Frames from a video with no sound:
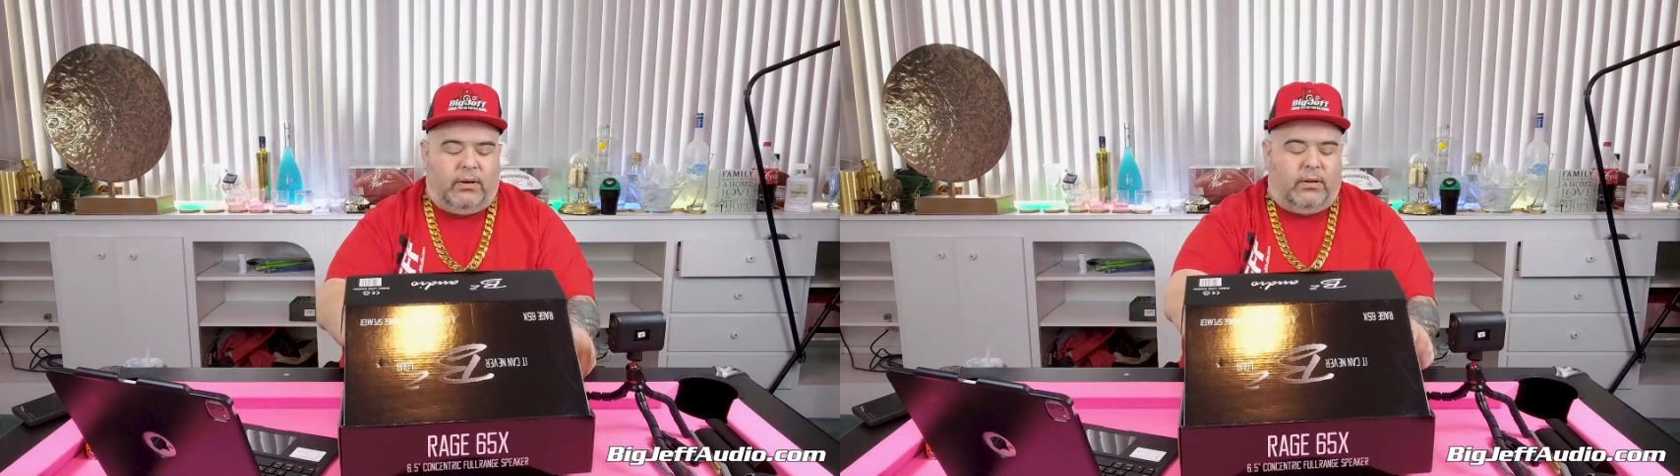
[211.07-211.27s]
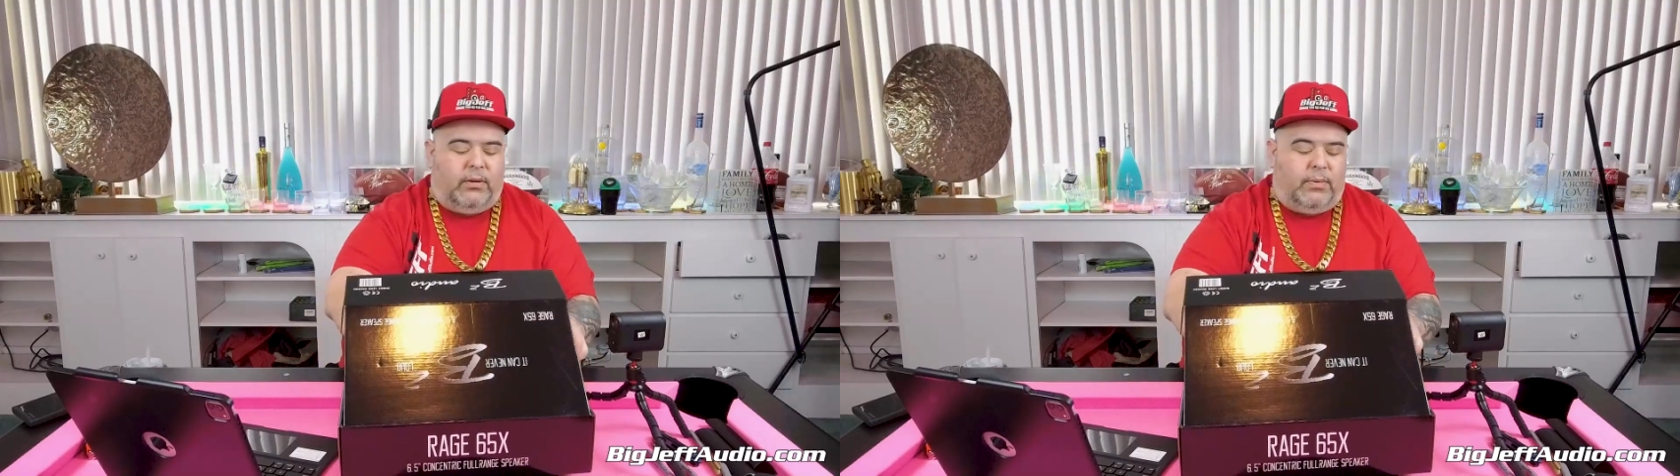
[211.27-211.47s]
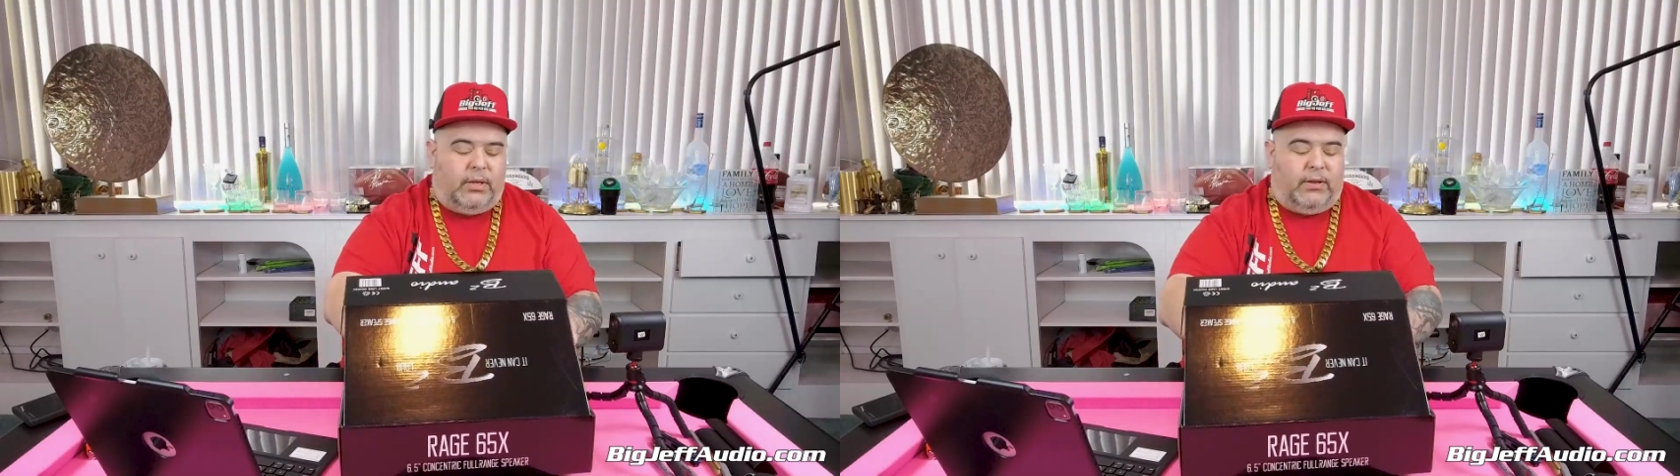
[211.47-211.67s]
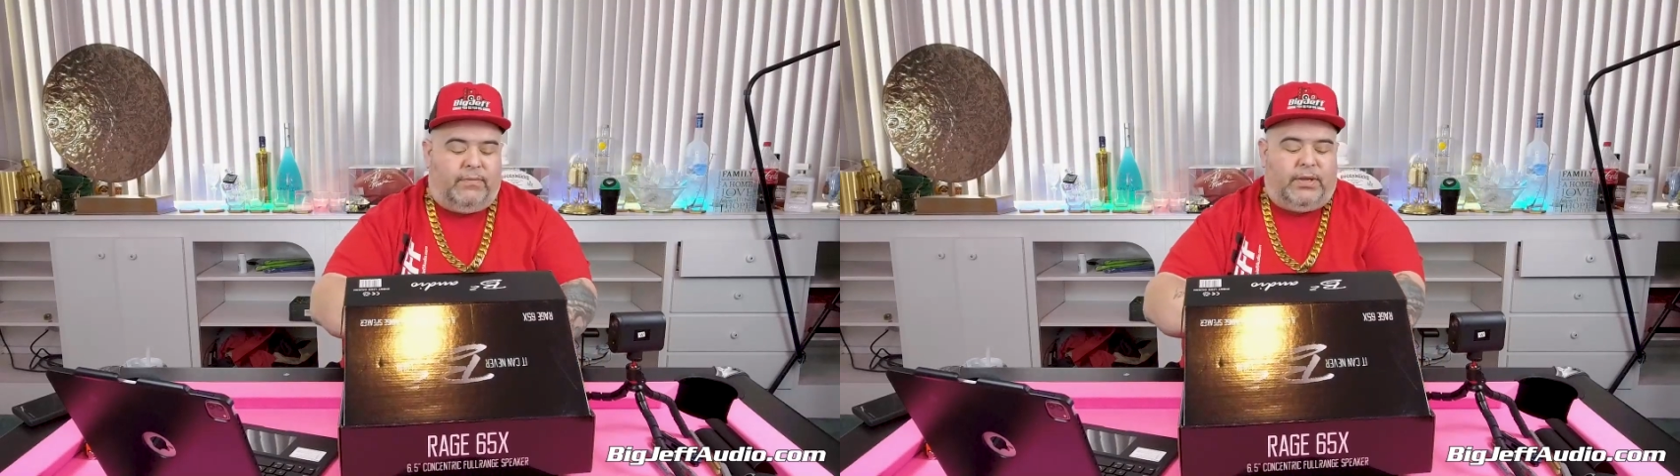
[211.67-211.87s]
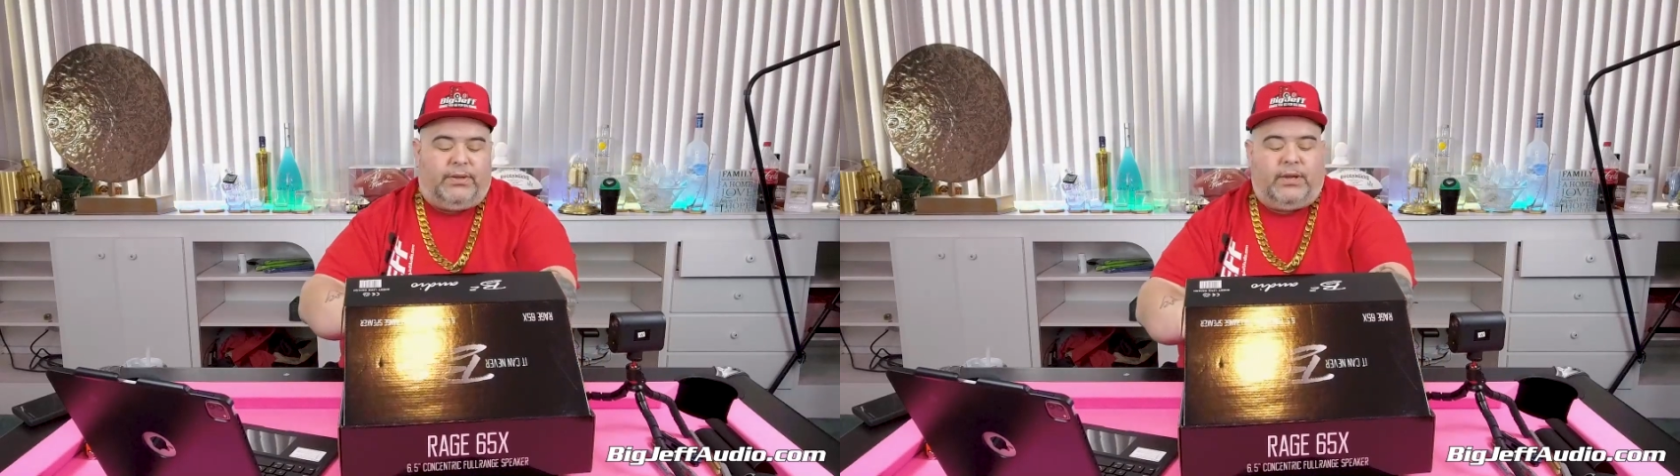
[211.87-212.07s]
Let me
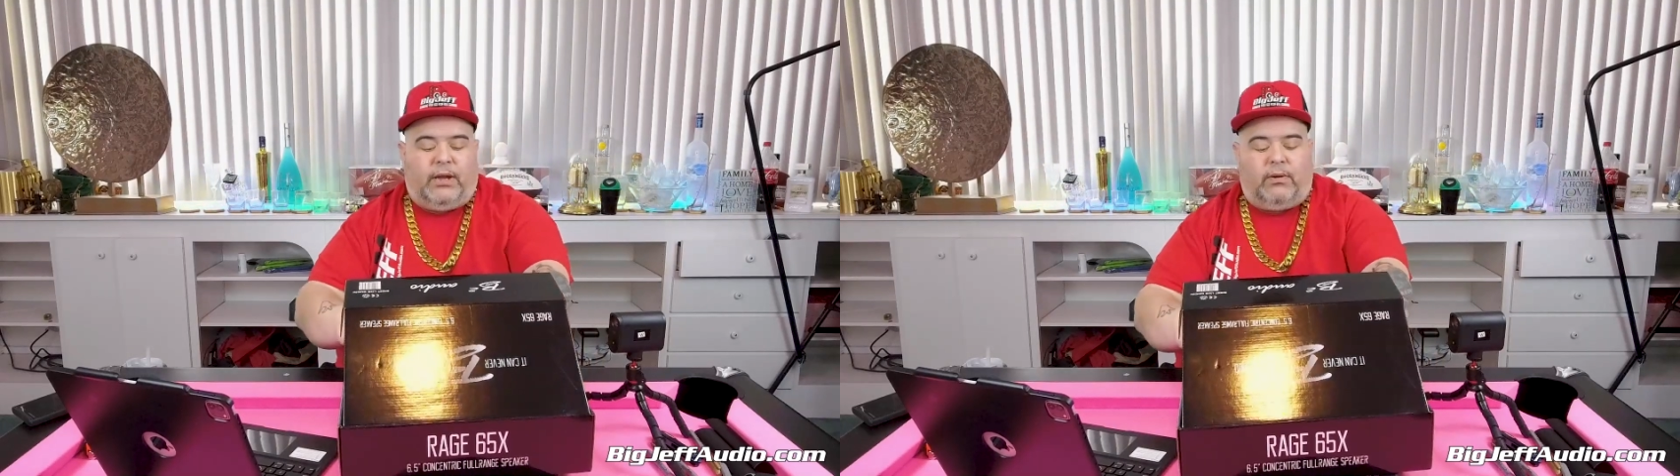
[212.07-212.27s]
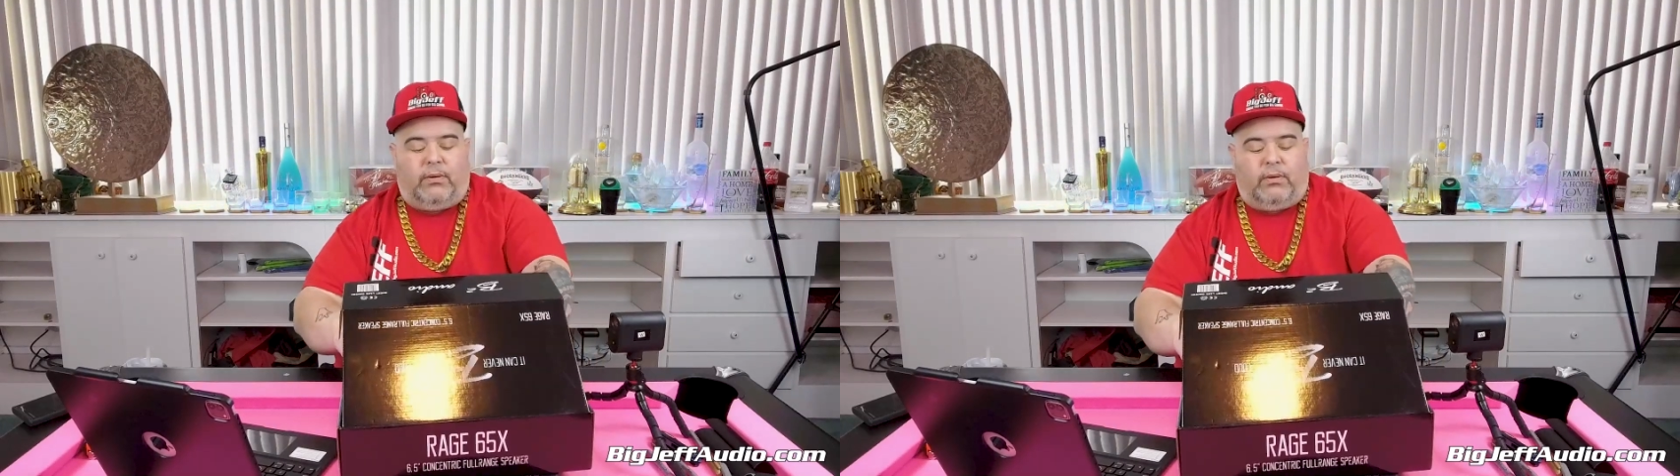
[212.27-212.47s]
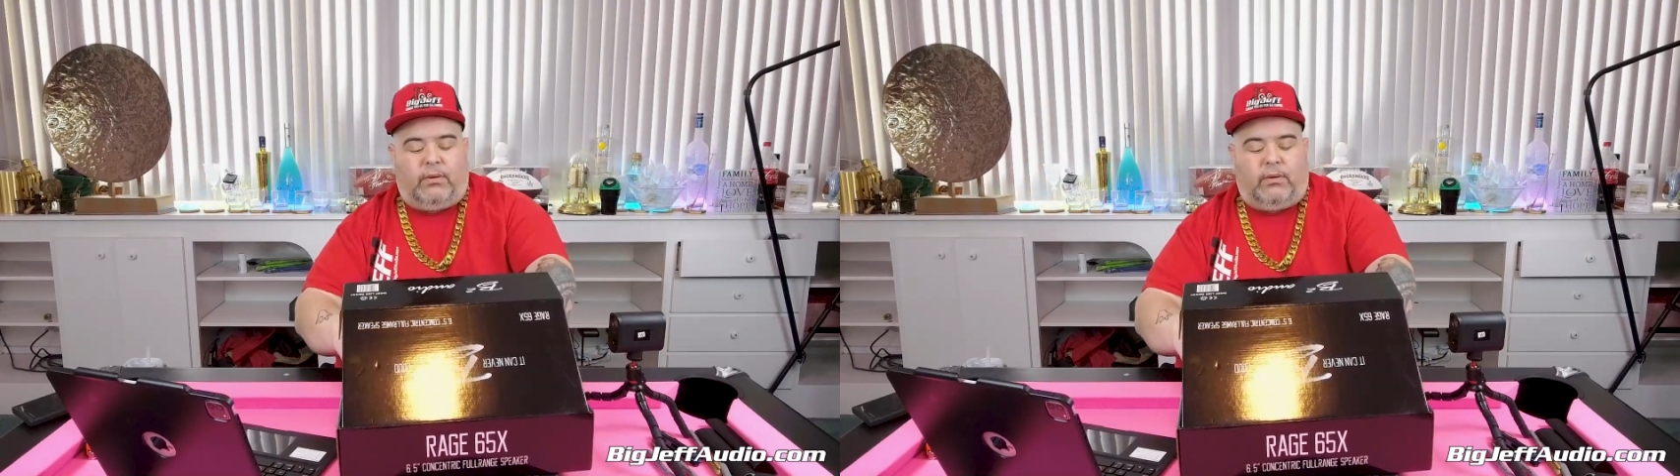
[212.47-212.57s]
leave this out.